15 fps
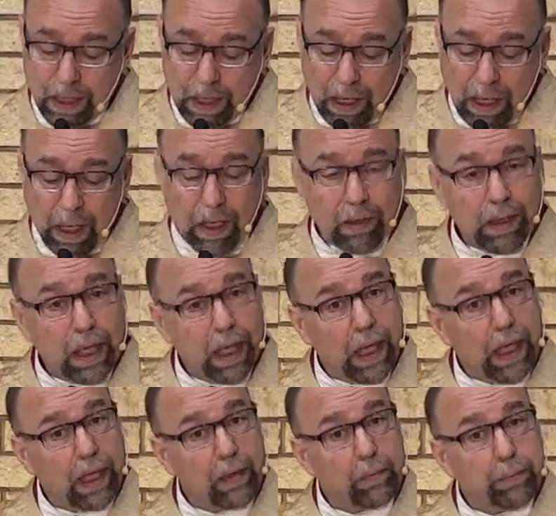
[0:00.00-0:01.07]

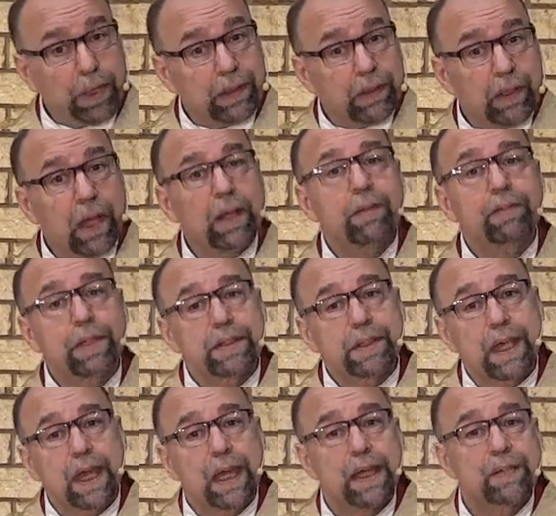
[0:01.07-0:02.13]
But none of us
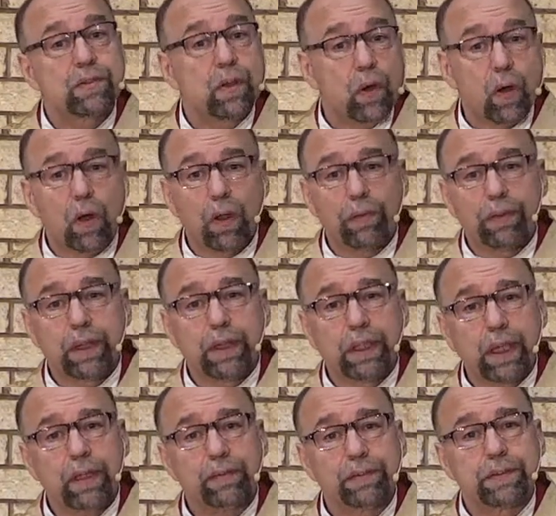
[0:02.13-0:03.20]
has all the
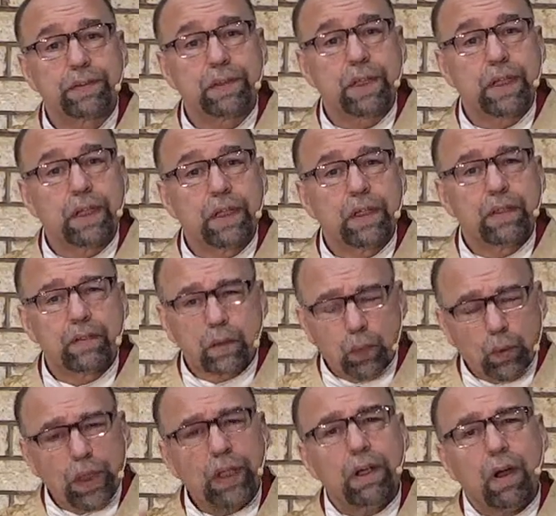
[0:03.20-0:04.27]
gifts. So
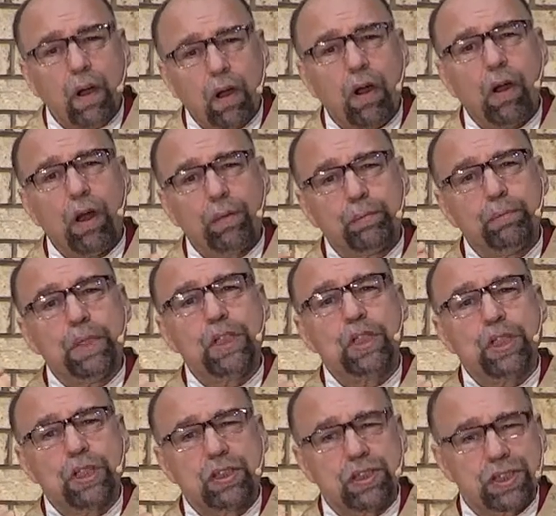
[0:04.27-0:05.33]
we are on
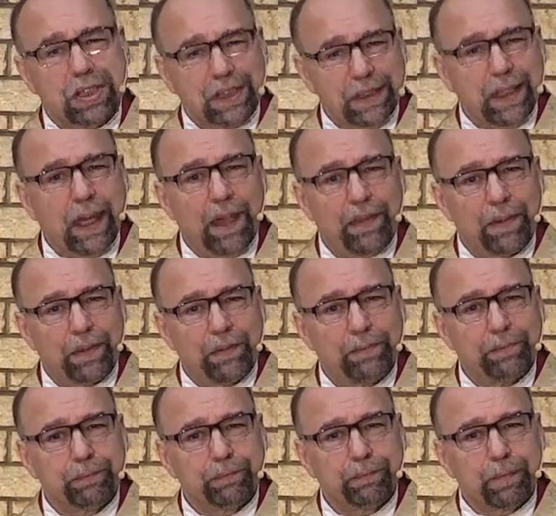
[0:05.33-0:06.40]
mission together.
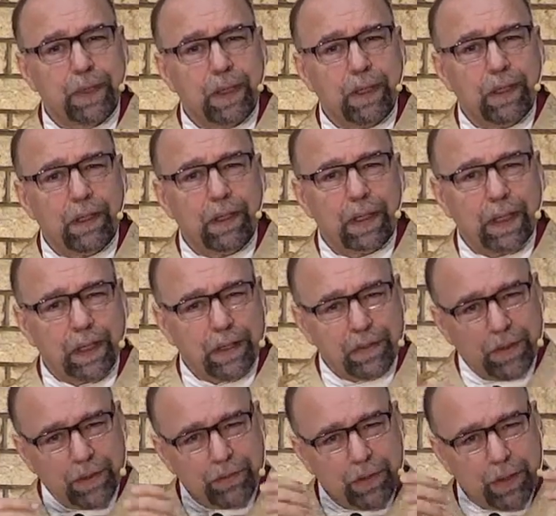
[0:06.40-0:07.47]
And again, I
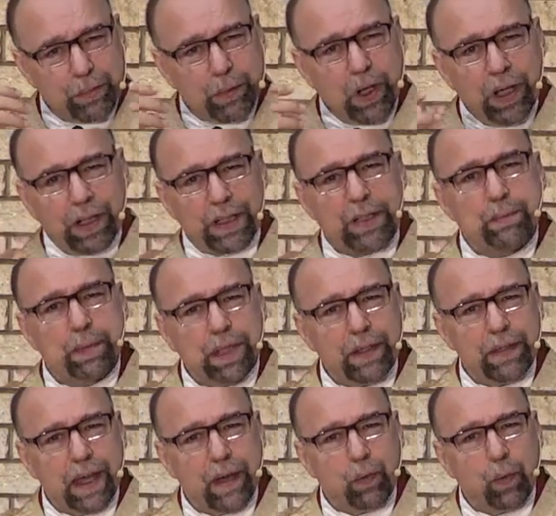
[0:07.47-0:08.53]
think Father Brian explained
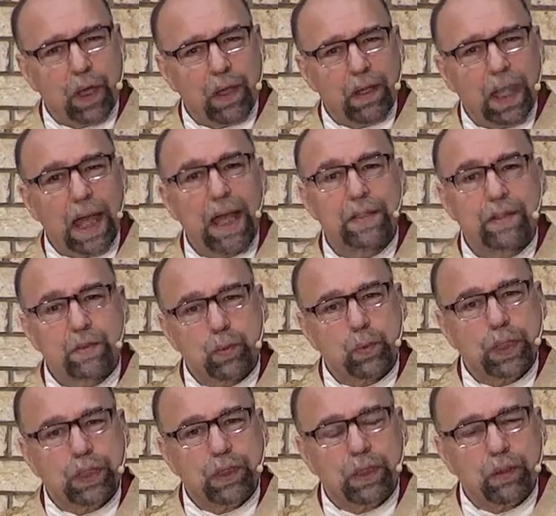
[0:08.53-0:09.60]
that well last
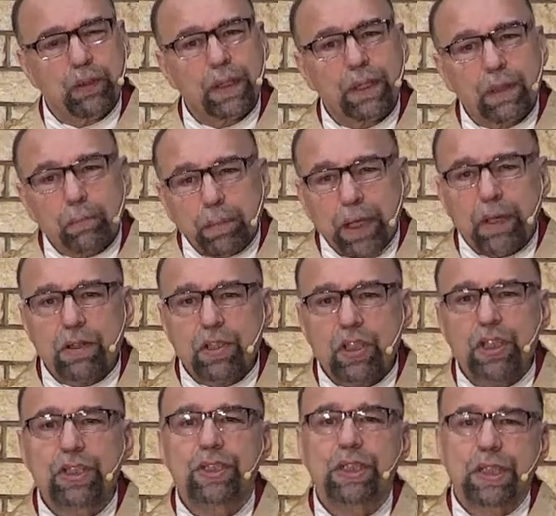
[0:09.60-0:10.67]
week, you know, that the parish
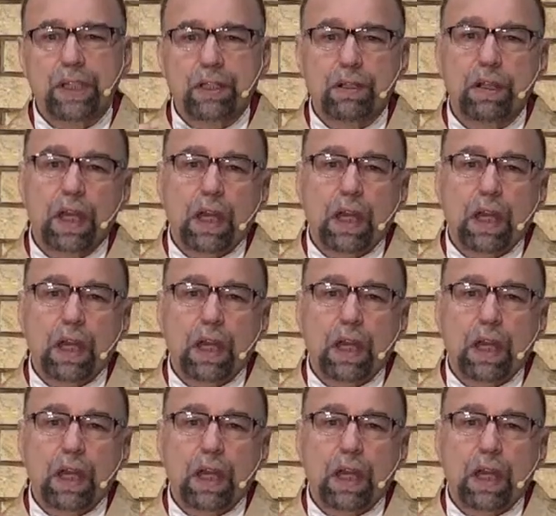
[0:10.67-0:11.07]
is here